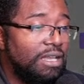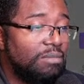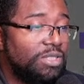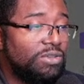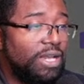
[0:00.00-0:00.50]

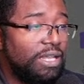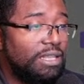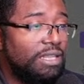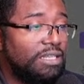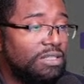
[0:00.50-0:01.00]
me try
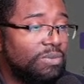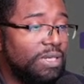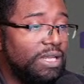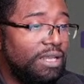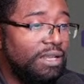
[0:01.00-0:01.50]
this
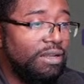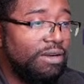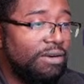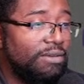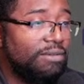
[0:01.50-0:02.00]
one
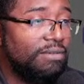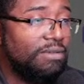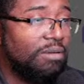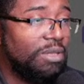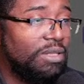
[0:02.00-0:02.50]
here.
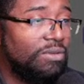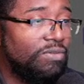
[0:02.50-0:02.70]
I'm a little